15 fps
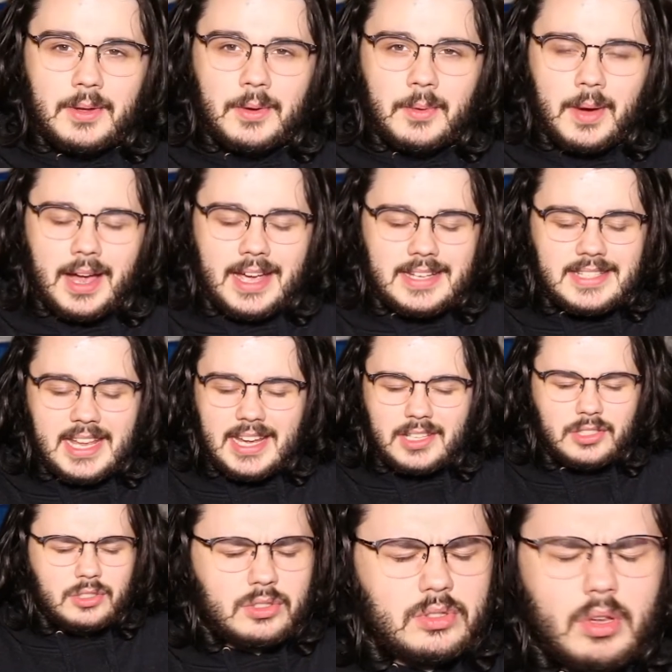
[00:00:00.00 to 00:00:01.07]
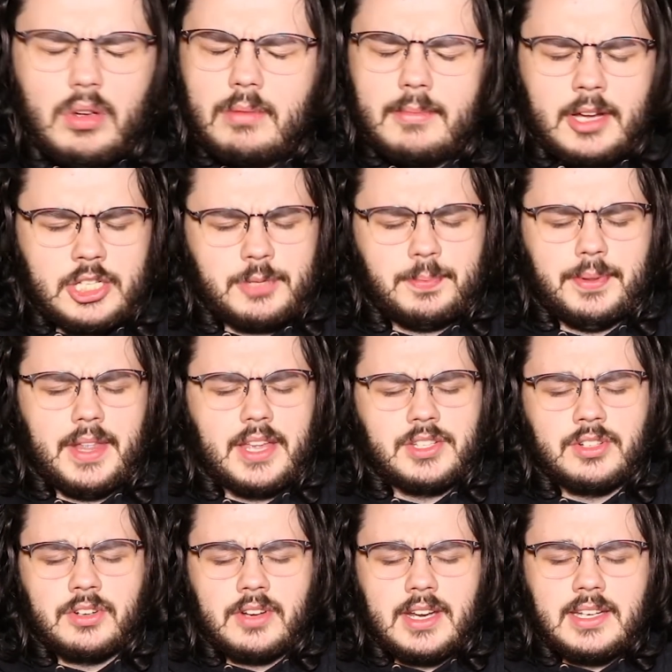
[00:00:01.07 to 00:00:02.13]
who I take so much
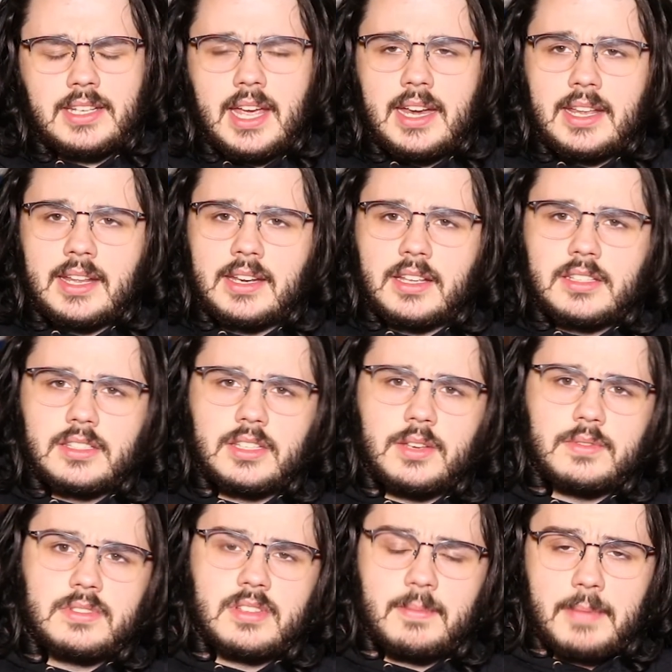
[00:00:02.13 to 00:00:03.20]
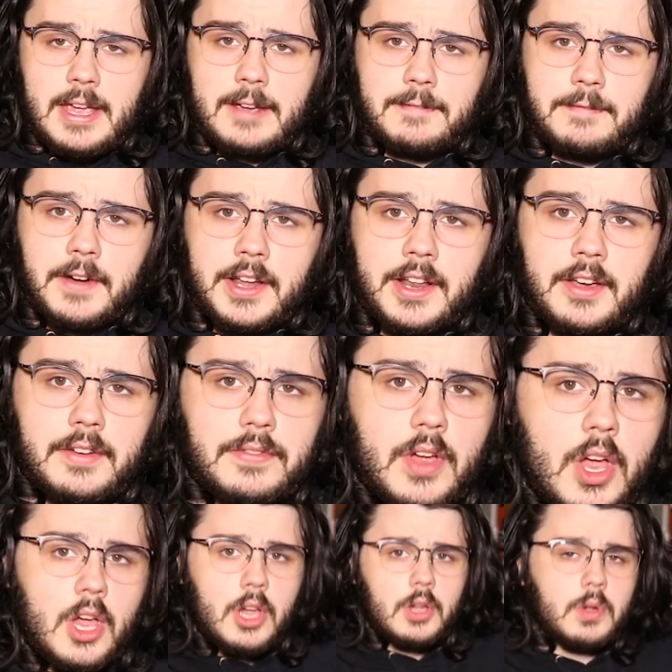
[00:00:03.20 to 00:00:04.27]
pleasure in getting an excuse to make fun of.
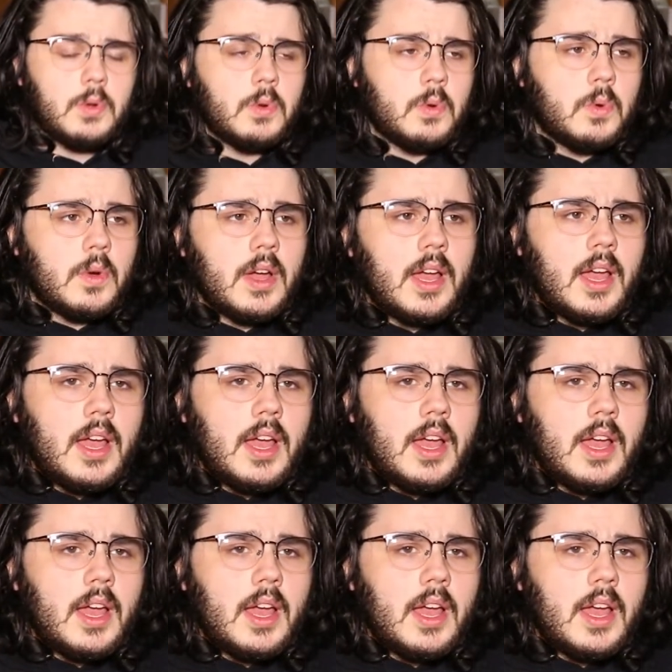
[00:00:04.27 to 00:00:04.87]
Who,